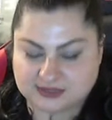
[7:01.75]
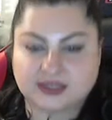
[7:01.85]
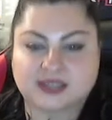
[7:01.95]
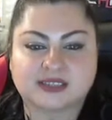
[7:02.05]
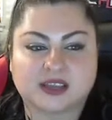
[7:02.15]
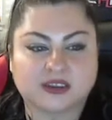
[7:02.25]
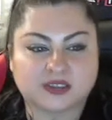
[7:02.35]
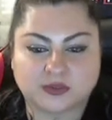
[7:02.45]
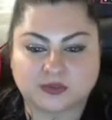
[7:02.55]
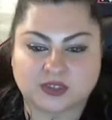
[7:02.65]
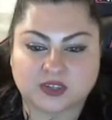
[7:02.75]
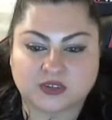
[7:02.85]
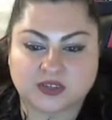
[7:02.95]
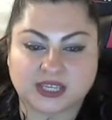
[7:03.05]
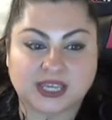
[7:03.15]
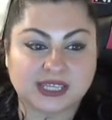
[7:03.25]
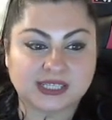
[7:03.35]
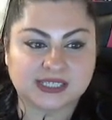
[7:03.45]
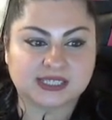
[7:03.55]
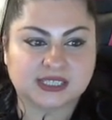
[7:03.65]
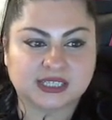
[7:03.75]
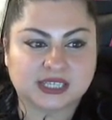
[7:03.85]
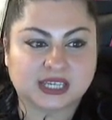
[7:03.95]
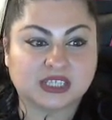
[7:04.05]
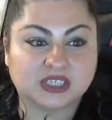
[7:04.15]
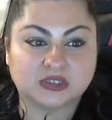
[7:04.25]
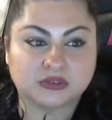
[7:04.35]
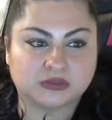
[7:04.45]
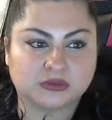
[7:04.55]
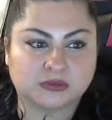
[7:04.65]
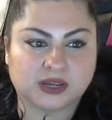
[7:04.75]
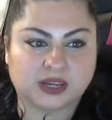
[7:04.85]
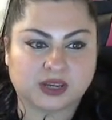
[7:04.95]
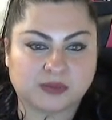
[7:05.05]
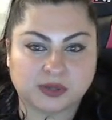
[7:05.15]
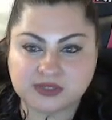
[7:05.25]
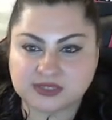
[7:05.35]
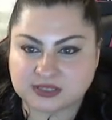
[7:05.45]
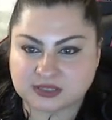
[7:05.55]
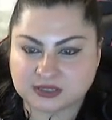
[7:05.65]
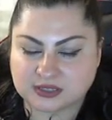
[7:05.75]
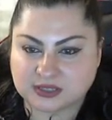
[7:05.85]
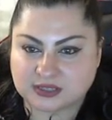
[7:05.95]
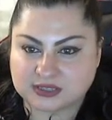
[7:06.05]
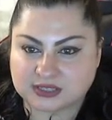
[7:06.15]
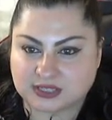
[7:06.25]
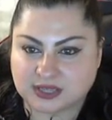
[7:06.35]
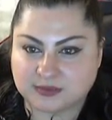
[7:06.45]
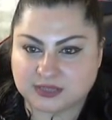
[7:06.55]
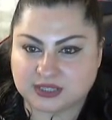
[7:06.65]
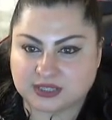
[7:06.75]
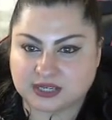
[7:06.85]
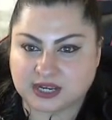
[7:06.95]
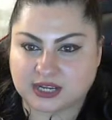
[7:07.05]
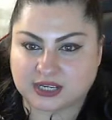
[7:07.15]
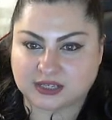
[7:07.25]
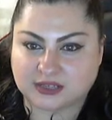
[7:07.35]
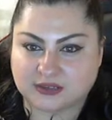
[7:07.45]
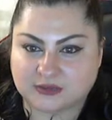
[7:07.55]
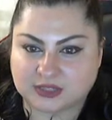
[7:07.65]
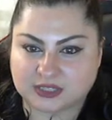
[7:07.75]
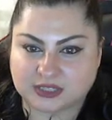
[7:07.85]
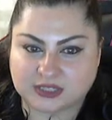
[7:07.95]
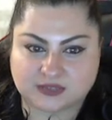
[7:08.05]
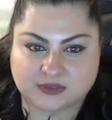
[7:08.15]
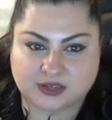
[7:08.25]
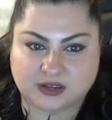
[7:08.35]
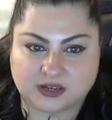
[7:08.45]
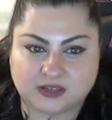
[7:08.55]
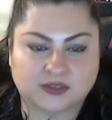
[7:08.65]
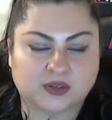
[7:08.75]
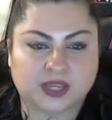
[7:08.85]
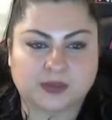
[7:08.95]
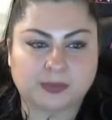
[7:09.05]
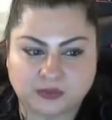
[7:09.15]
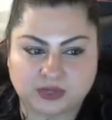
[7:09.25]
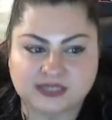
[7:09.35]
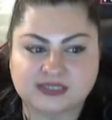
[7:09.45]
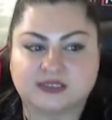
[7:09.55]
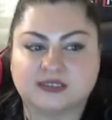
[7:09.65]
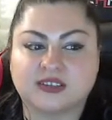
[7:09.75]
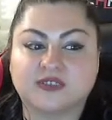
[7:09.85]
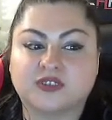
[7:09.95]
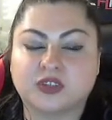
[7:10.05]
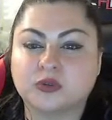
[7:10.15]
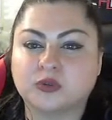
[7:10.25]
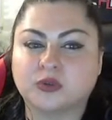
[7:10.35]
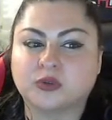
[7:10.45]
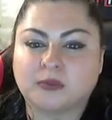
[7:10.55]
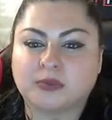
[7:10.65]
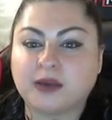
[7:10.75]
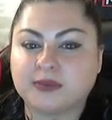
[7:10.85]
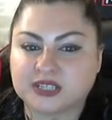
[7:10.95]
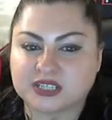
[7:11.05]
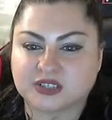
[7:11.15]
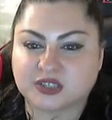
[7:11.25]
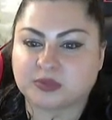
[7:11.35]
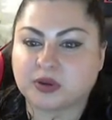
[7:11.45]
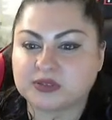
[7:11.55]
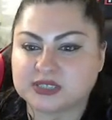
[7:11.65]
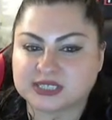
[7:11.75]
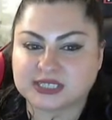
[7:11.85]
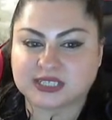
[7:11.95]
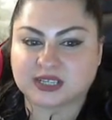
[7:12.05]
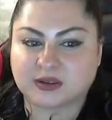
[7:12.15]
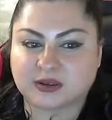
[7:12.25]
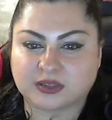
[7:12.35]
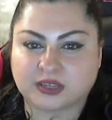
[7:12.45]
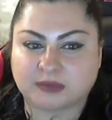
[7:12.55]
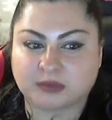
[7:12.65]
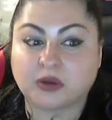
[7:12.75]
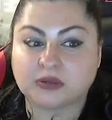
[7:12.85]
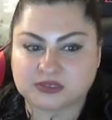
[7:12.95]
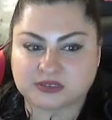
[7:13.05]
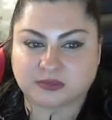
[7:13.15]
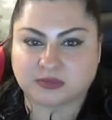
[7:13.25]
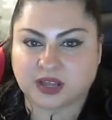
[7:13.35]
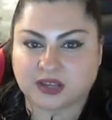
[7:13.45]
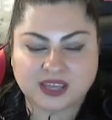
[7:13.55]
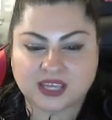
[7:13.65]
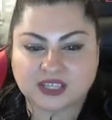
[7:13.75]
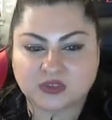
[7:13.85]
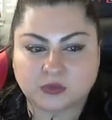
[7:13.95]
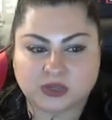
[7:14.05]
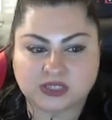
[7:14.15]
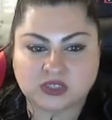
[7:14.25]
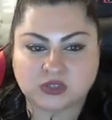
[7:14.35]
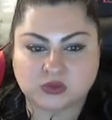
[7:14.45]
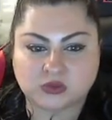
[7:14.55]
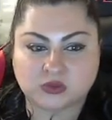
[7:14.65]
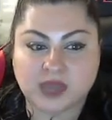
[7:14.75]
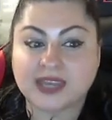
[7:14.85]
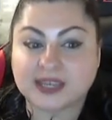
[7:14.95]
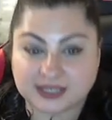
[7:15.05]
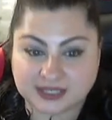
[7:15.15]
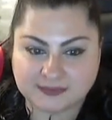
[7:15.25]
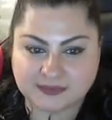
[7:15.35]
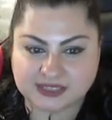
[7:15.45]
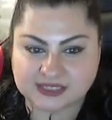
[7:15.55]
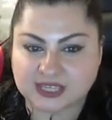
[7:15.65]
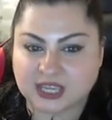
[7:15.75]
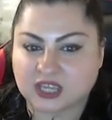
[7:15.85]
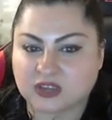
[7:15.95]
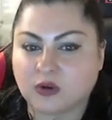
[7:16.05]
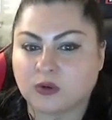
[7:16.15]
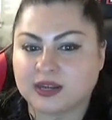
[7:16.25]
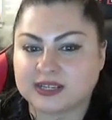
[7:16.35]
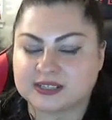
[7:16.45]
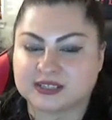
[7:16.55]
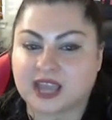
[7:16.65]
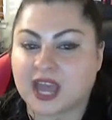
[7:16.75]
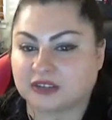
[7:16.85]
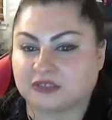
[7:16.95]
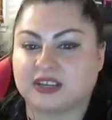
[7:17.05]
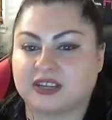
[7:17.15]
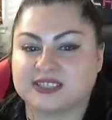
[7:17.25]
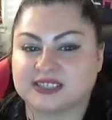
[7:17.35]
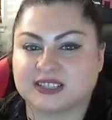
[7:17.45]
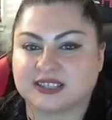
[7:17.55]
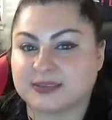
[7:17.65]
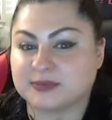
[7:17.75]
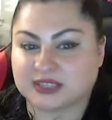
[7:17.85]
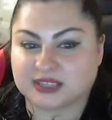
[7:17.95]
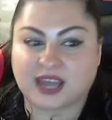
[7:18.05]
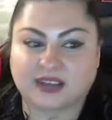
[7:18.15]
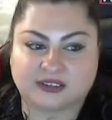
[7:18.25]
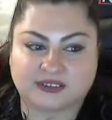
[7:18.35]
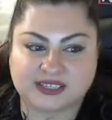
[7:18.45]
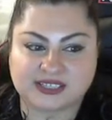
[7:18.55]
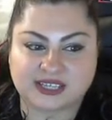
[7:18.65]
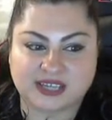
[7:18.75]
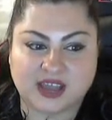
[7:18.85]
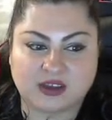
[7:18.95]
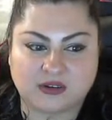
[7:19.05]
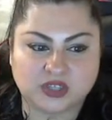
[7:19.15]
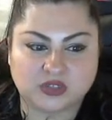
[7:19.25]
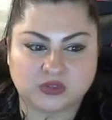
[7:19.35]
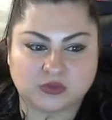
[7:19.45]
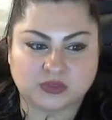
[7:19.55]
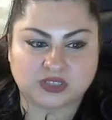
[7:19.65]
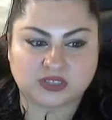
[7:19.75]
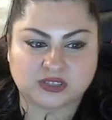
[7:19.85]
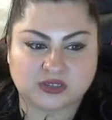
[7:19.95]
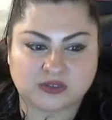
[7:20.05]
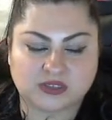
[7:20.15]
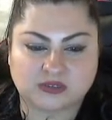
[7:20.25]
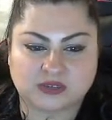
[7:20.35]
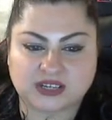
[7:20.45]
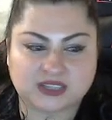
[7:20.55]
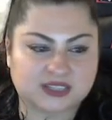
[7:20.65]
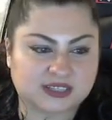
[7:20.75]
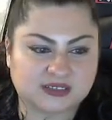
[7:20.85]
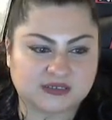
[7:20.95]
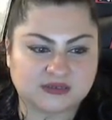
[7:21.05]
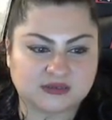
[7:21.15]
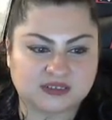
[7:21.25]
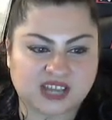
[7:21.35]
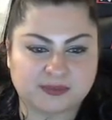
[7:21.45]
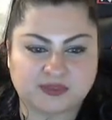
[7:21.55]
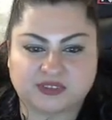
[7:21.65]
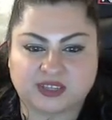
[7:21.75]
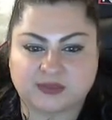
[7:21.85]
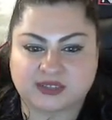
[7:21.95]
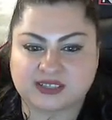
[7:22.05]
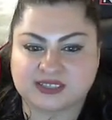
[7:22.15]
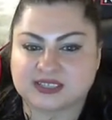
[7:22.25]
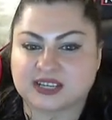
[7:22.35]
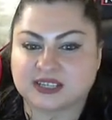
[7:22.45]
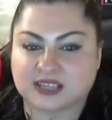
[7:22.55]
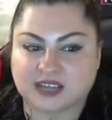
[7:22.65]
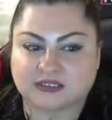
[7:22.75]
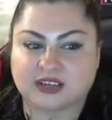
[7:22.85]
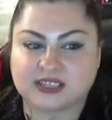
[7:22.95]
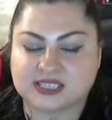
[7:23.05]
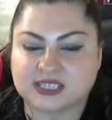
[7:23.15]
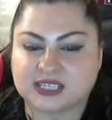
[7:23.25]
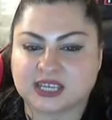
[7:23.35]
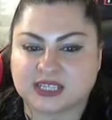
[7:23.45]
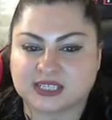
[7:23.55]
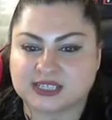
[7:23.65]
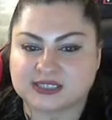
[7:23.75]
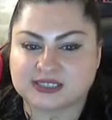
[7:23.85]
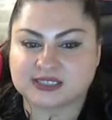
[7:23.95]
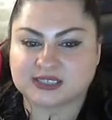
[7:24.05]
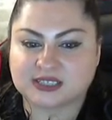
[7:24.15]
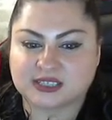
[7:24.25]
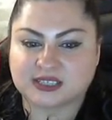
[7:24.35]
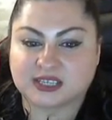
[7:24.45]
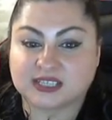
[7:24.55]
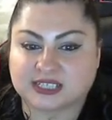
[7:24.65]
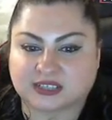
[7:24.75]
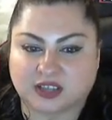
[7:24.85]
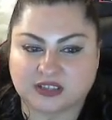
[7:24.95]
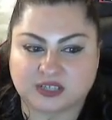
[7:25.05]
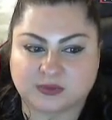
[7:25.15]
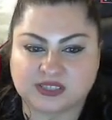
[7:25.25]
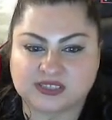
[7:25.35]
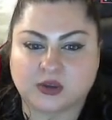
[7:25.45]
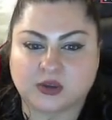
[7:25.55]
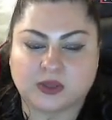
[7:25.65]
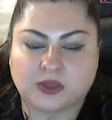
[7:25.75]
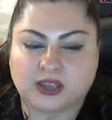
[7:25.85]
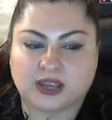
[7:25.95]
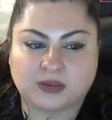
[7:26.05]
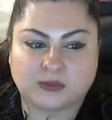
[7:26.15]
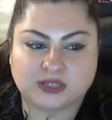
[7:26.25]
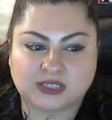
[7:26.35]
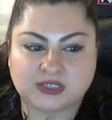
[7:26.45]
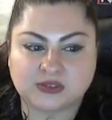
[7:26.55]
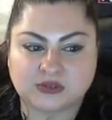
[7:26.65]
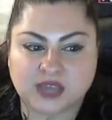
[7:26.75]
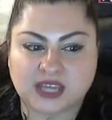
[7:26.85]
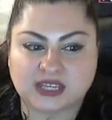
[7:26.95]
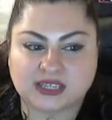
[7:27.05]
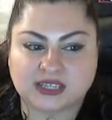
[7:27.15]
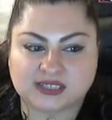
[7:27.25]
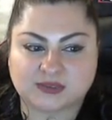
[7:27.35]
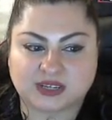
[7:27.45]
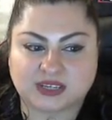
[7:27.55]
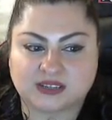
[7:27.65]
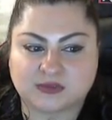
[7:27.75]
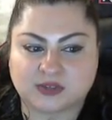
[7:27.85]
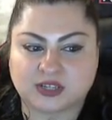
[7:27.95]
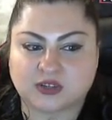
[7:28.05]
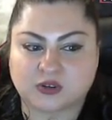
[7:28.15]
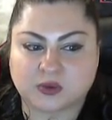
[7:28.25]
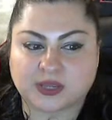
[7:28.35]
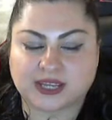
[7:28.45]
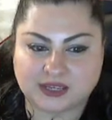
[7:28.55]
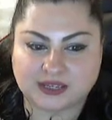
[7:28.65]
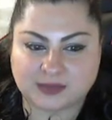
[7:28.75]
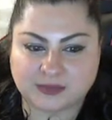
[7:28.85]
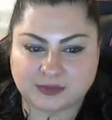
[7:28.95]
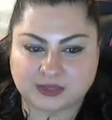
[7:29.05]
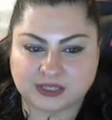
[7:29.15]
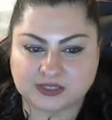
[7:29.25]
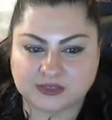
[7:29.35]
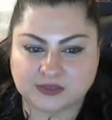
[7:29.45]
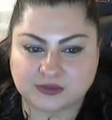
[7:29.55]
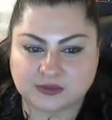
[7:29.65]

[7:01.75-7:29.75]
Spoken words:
that's how you would create a new post. So let me get out of here. We're just going to disregard. Okay, fine. So if you published or you posted a post or a blog and you want to edit it, let's say, oh, I didn't categorize it. Let me categorize it now. You would just go to, actually, let's do Hyper-V because I didn't categorize it and it's a technology one. So I want to edit this one. We're going to go quick edit. I'm going to